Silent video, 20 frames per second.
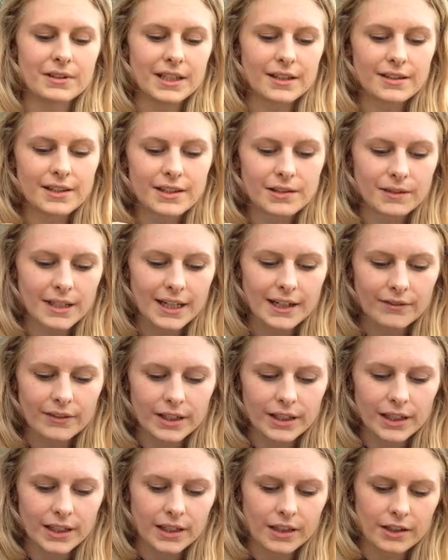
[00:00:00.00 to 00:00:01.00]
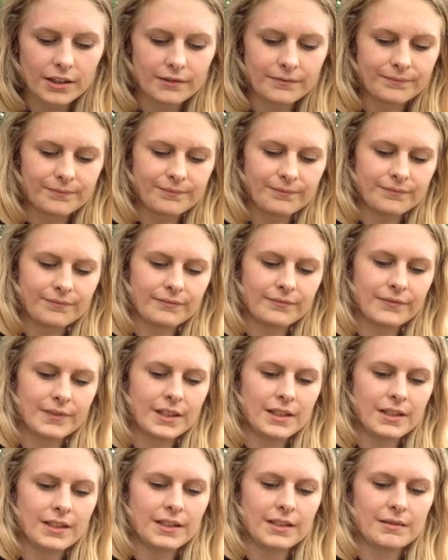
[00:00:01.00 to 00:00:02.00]
So what else do we have in here?
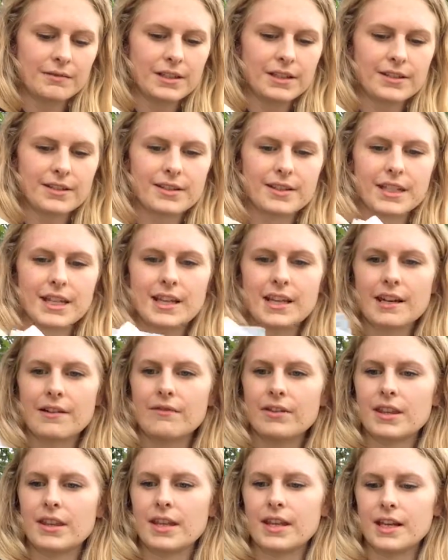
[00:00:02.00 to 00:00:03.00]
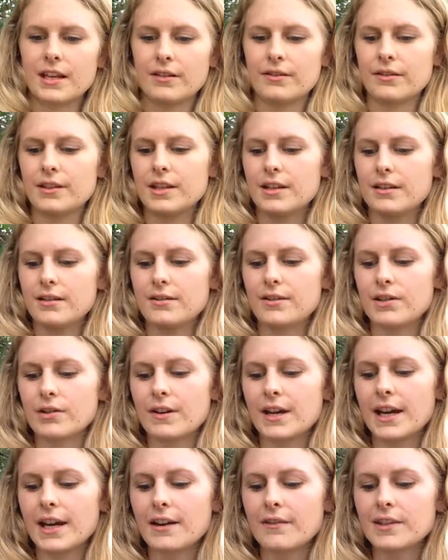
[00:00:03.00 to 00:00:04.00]
Let me just take everything out.
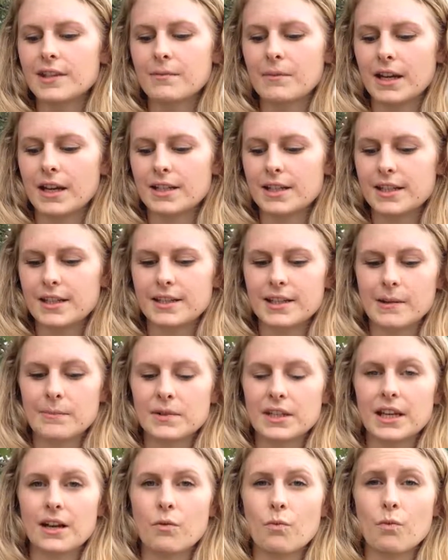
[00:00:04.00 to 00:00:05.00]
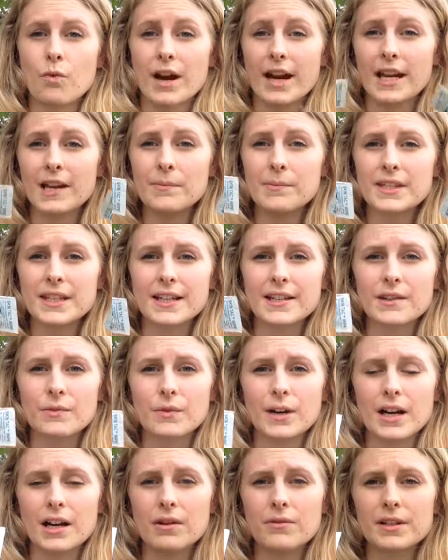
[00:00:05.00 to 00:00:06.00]
So I have some antiseptic wipes
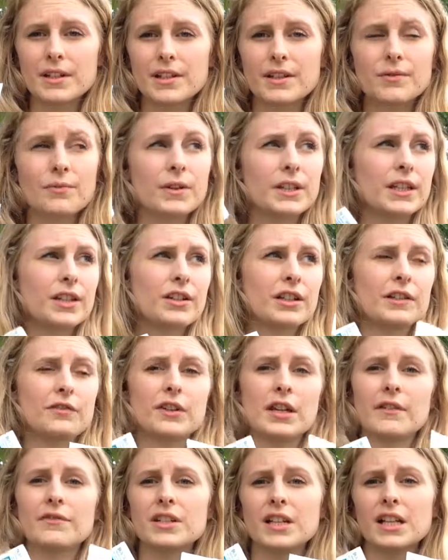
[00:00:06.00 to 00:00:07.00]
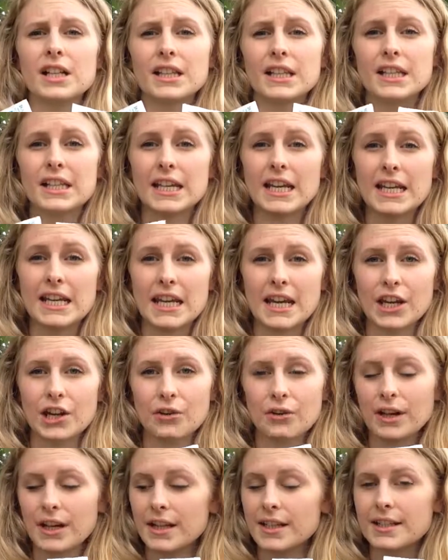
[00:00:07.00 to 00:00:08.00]
as well, which is really good if you have to clean
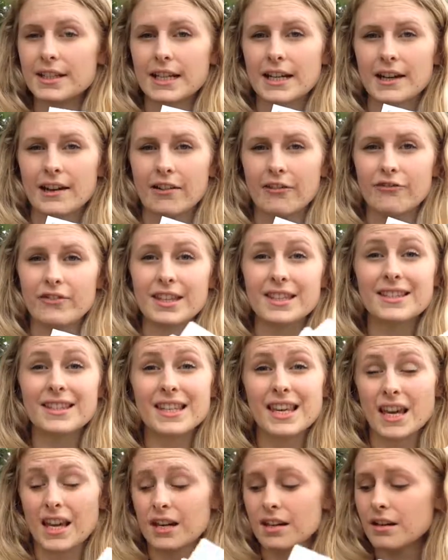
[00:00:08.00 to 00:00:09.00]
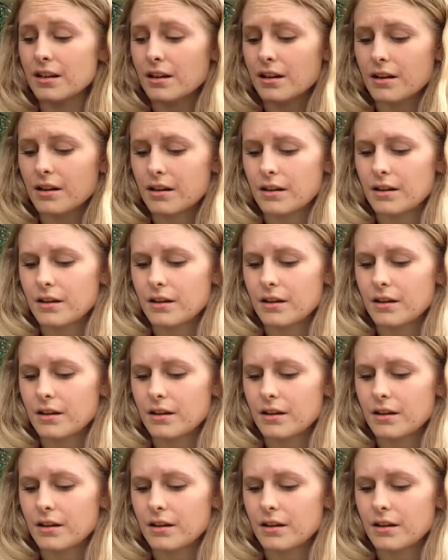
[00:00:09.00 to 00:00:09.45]
any areas of the skin.